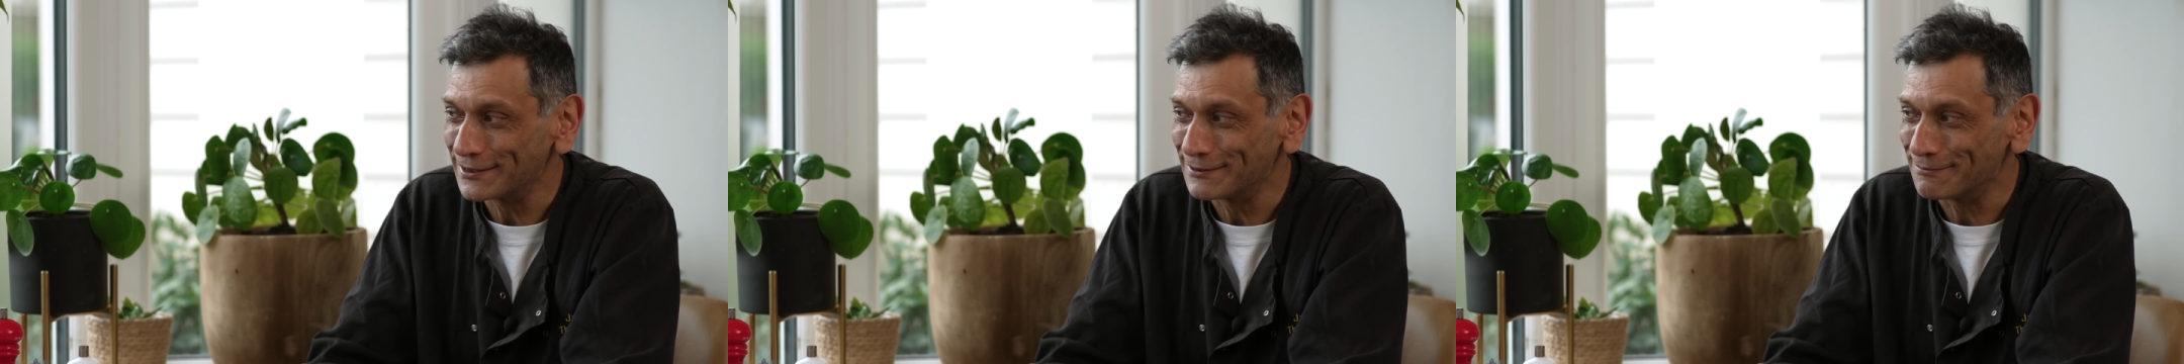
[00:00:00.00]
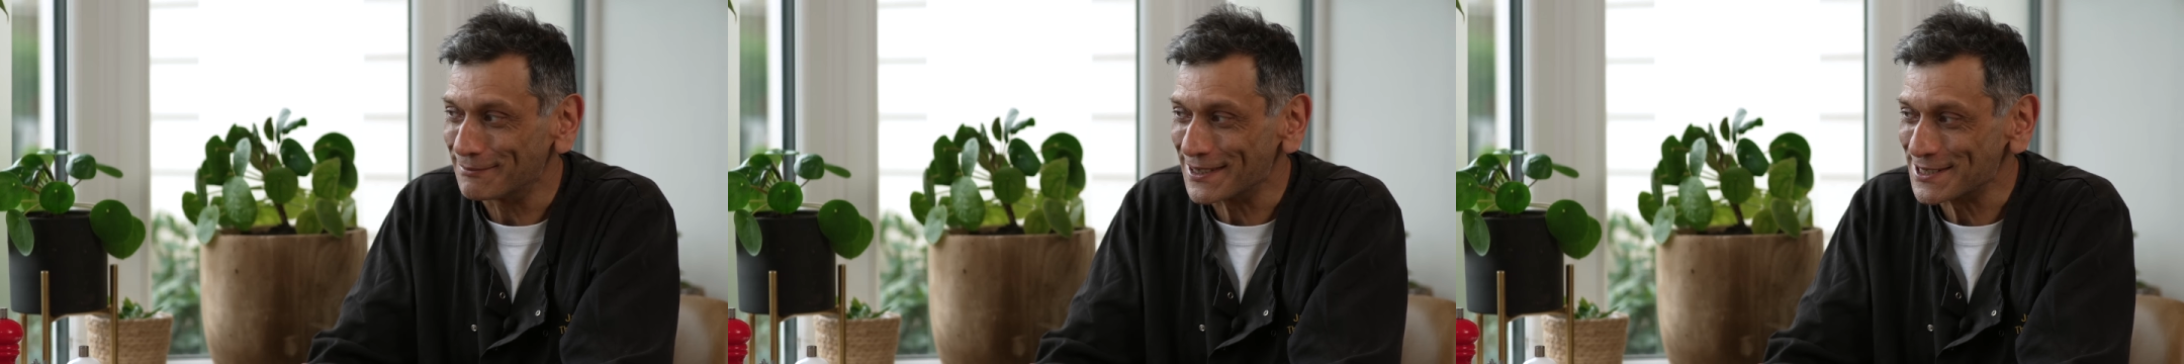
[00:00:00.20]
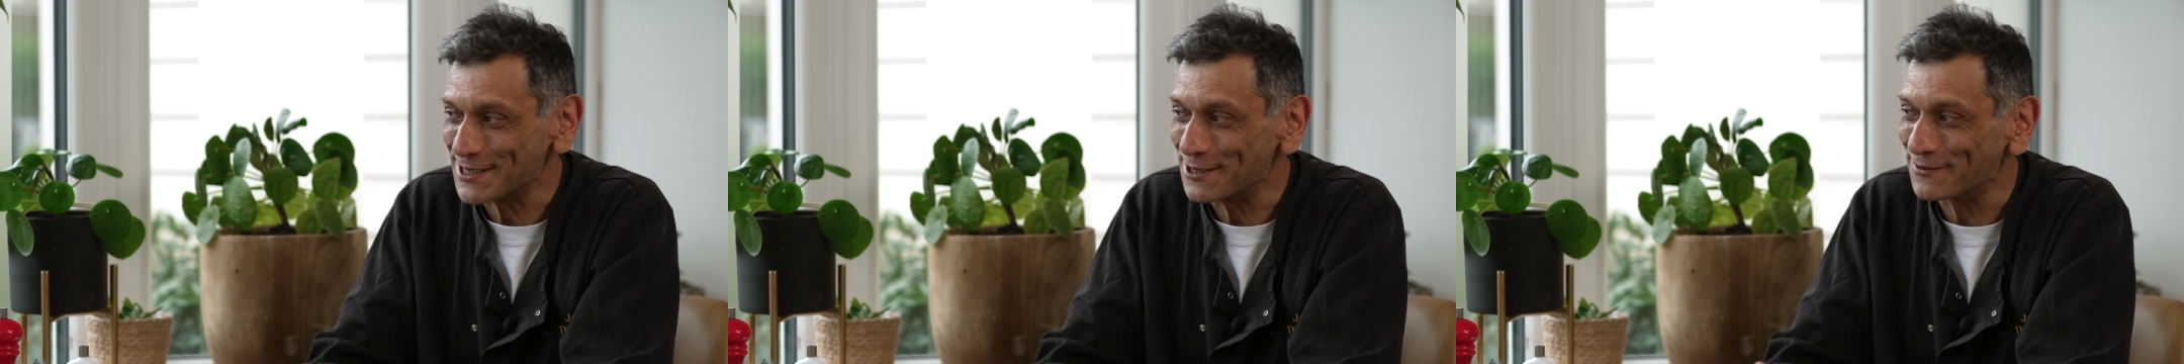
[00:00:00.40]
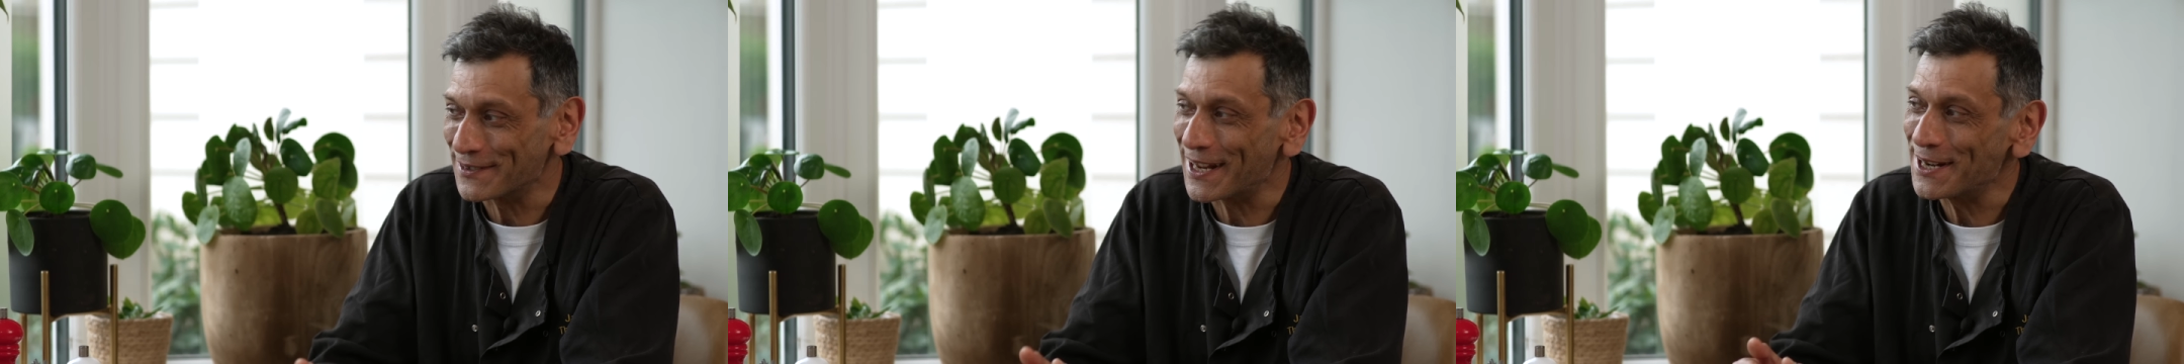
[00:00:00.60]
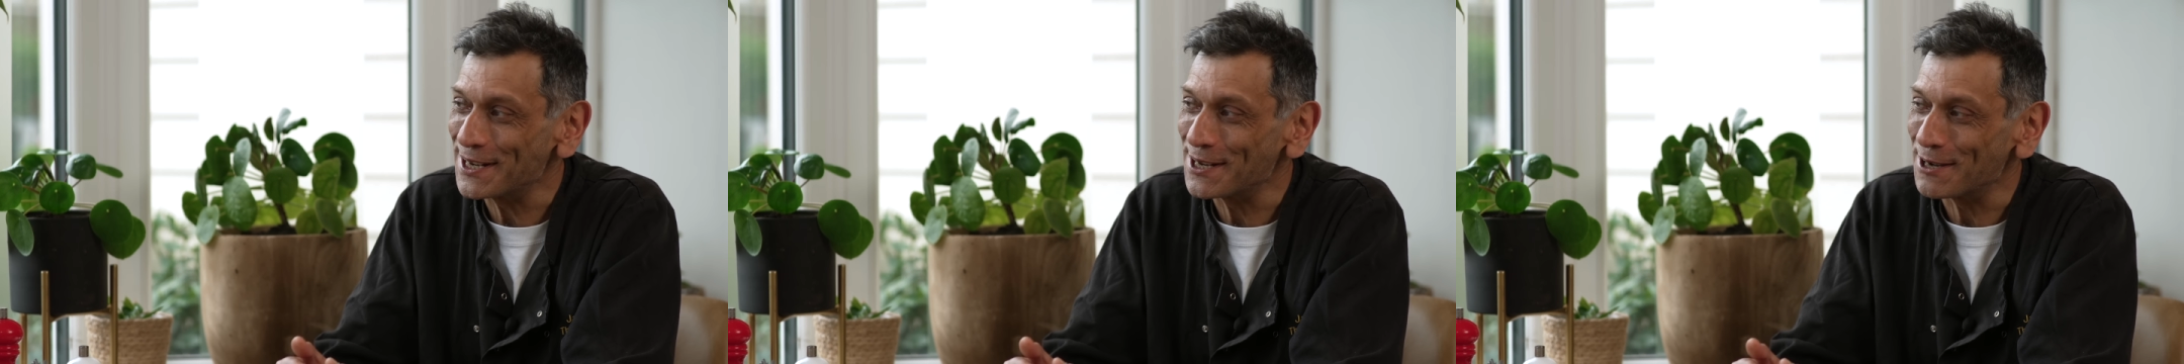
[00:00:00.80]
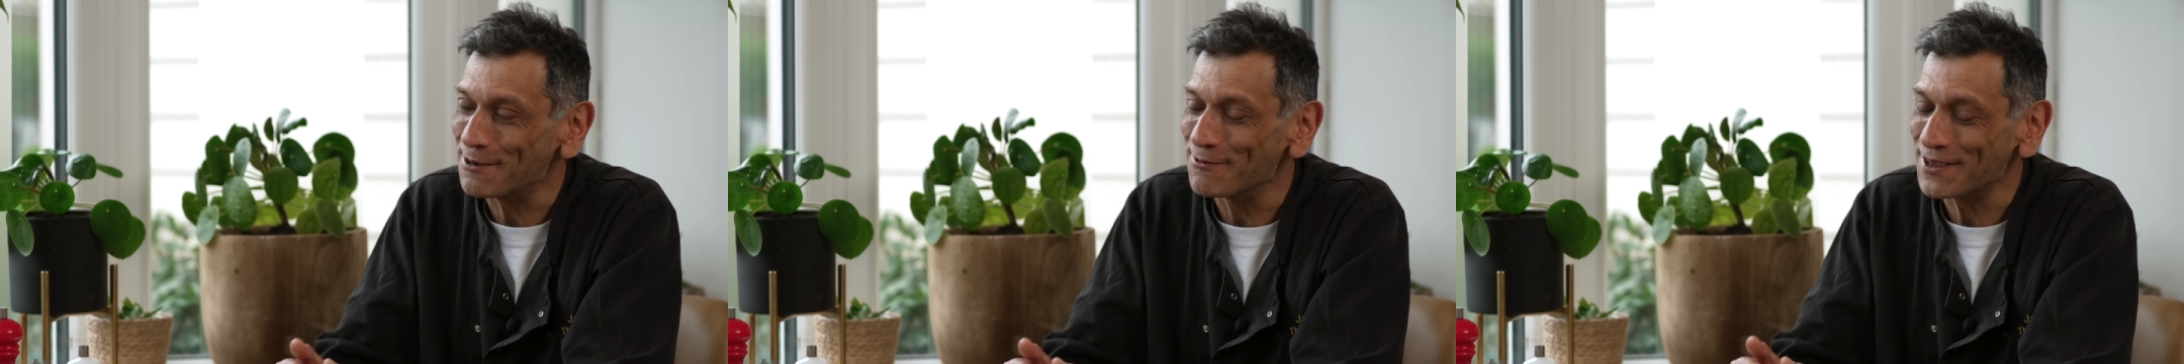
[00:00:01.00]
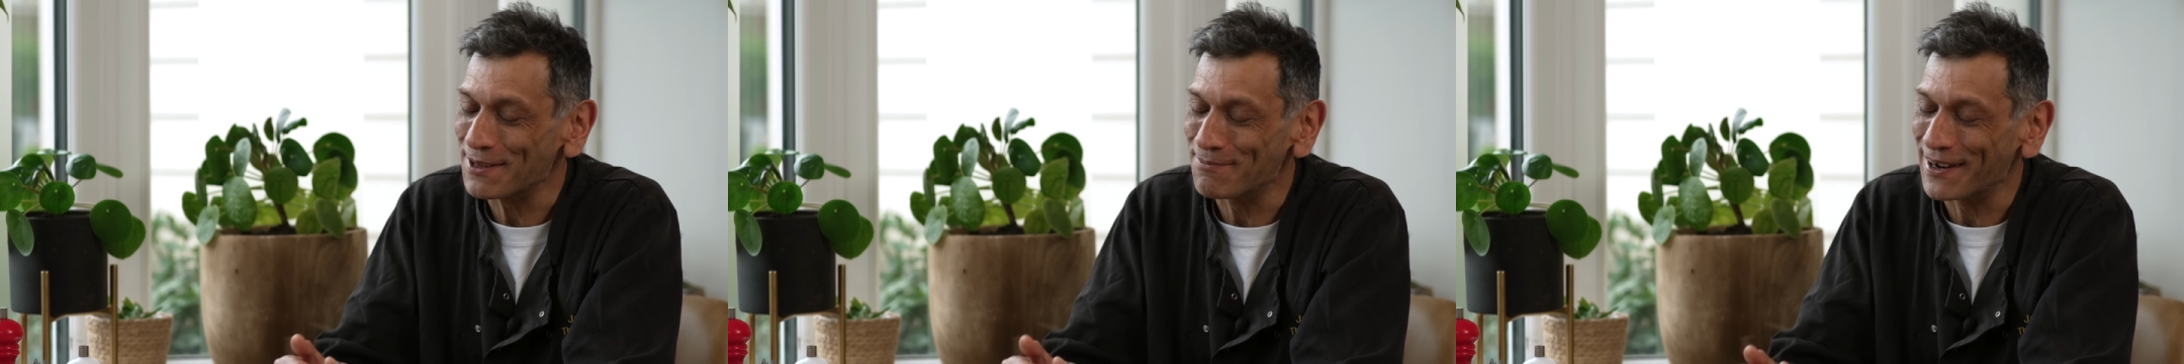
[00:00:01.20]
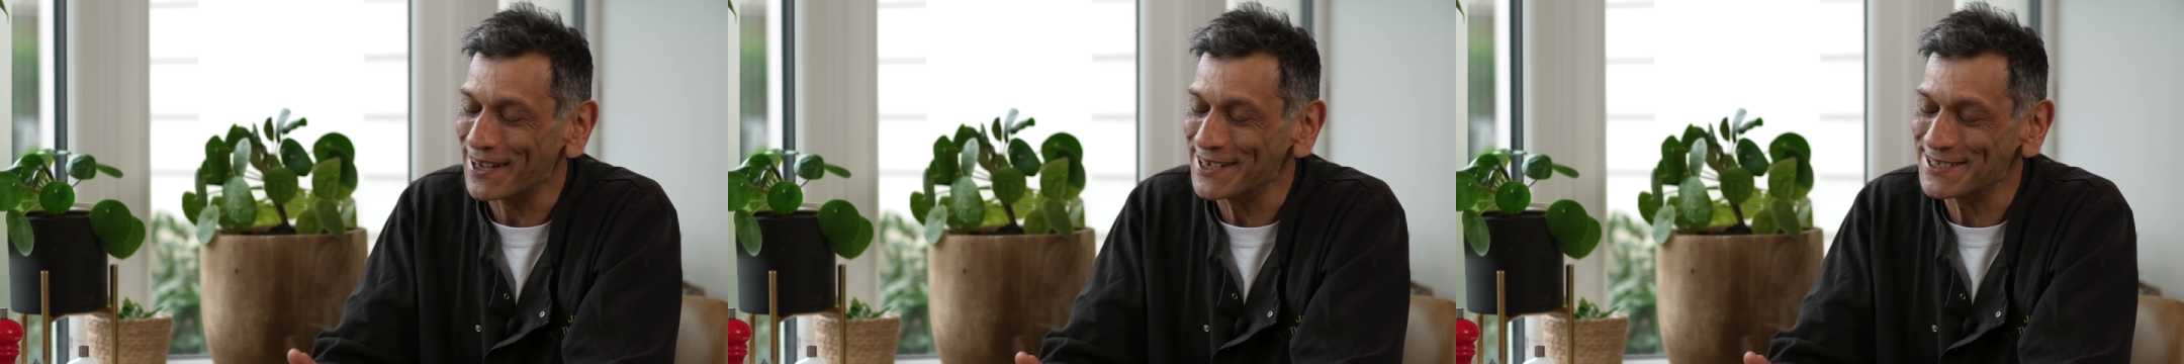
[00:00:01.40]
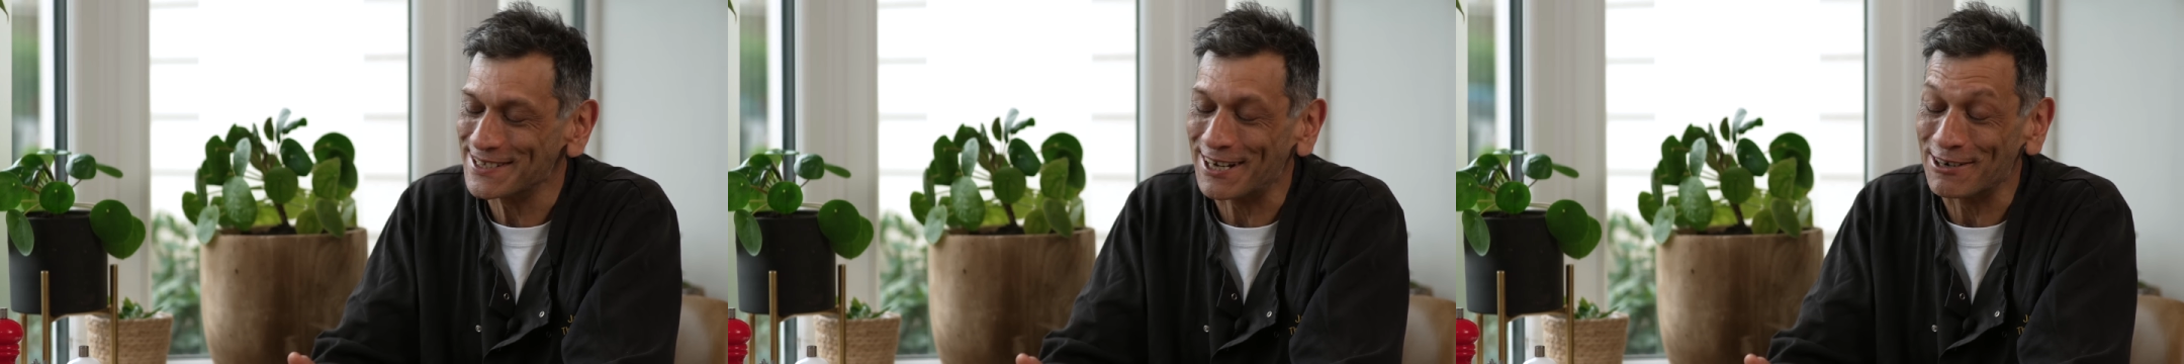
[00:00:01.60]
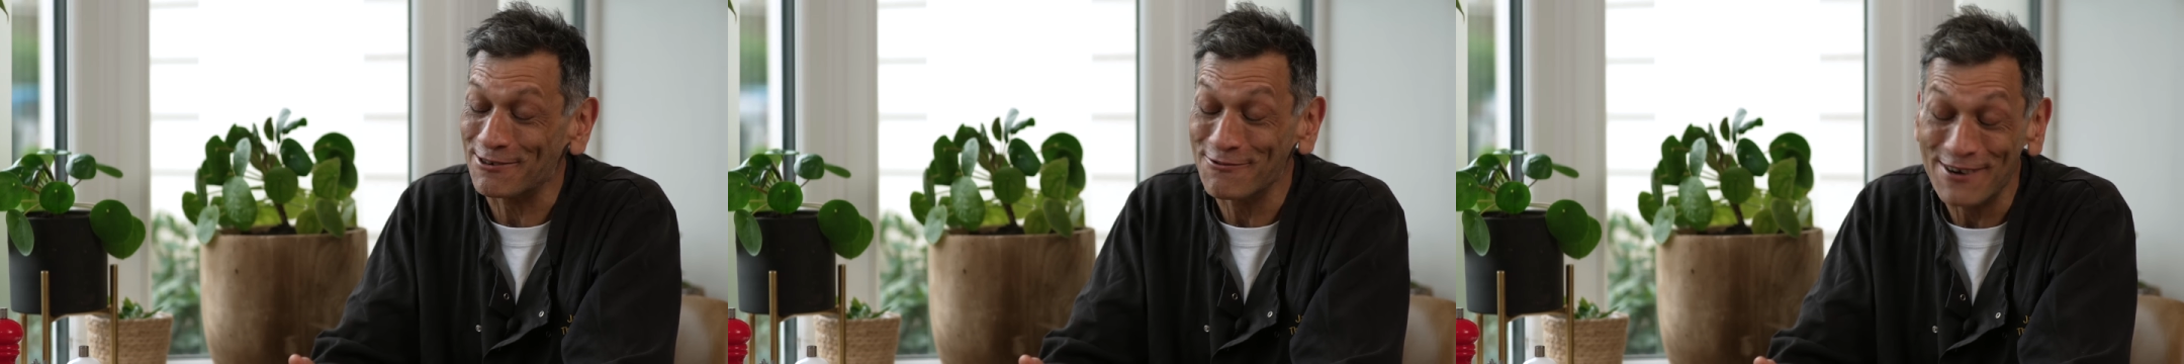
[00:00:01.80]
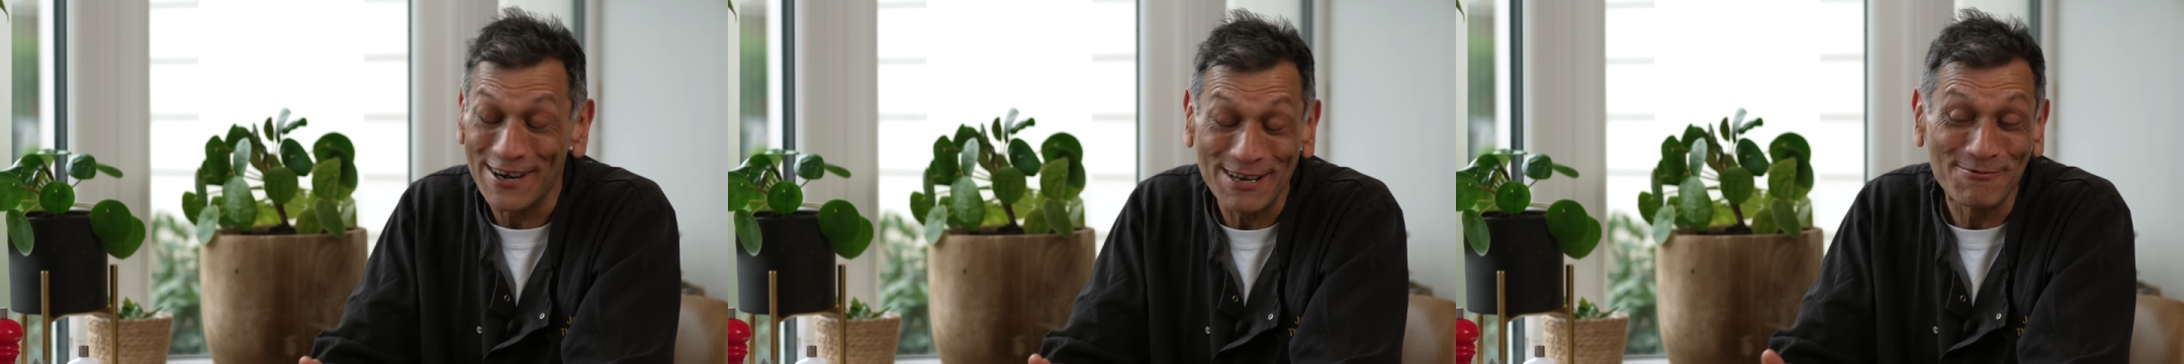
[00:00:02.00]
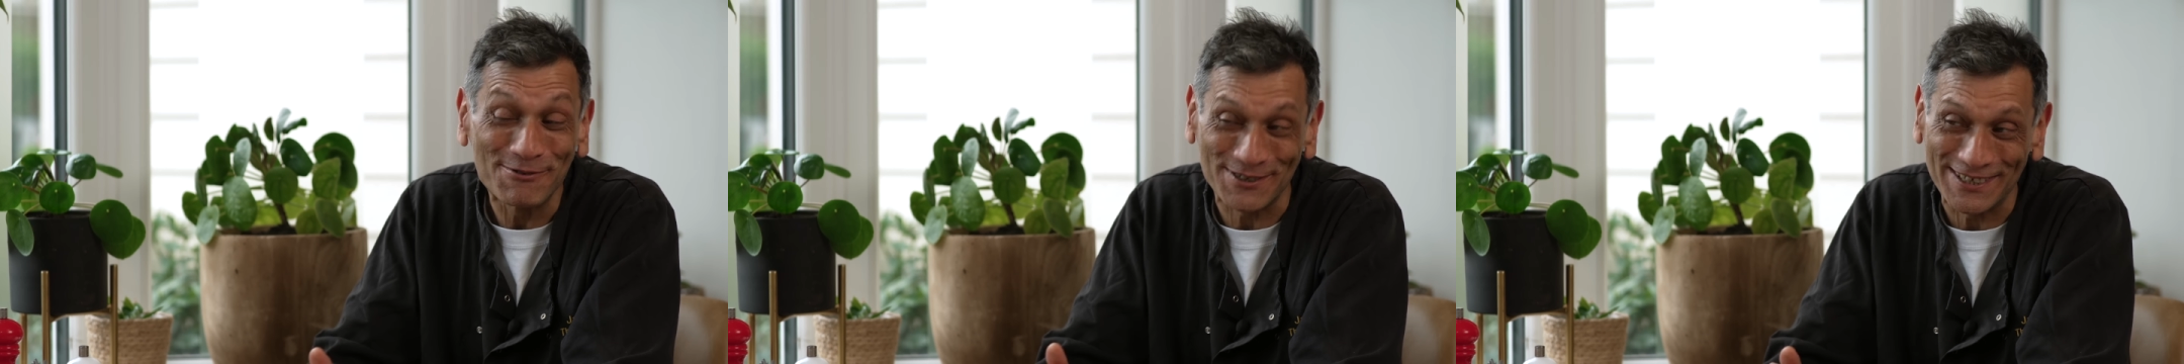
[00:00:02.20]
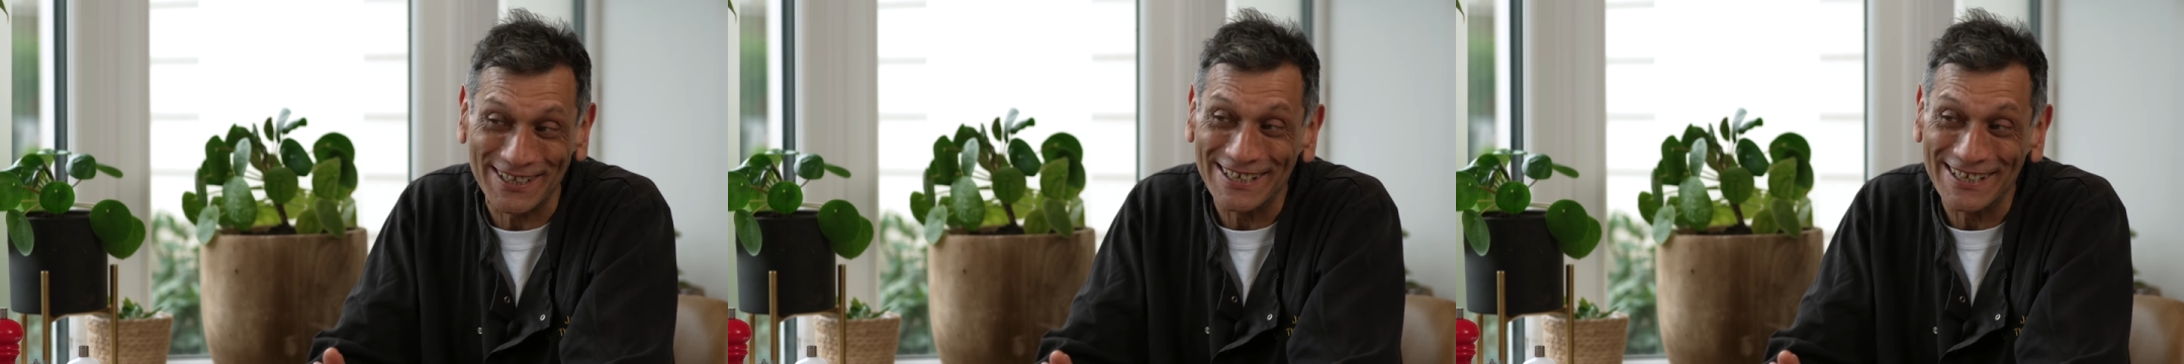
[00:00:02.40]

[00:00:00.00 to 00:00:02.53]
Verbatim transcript: myself and ended up with a place that I really wasn't